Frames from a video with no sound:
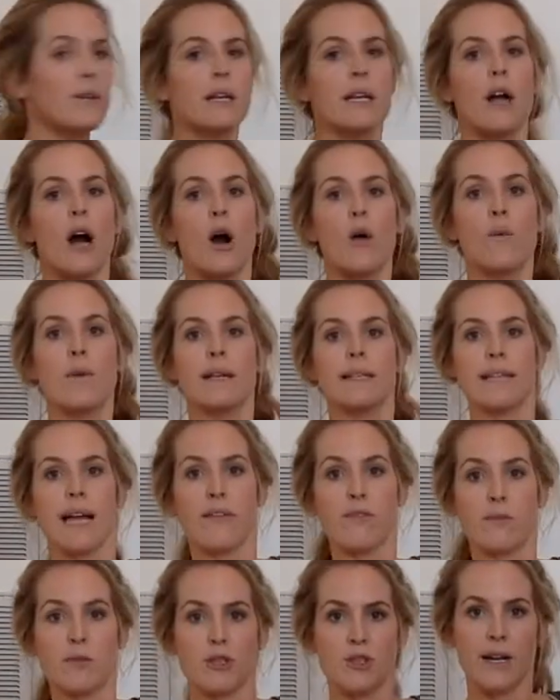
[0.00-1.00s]
you can always have
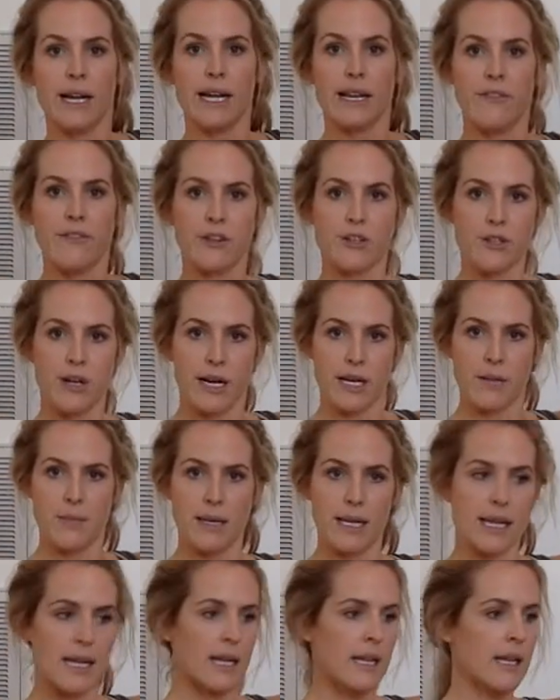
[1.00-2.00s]
them straight if you're trying to
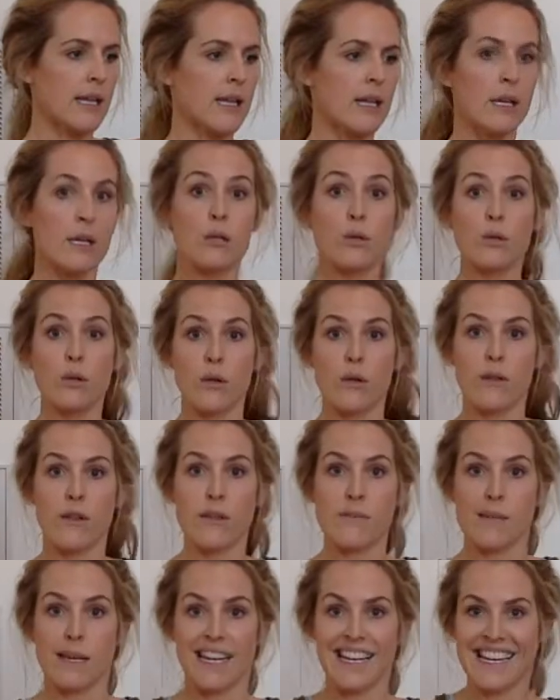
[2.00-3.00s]
be cooler
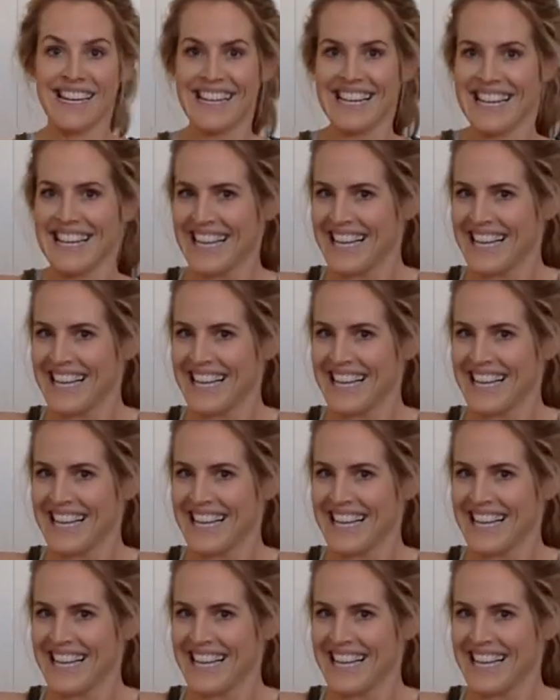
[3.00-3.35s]
than me.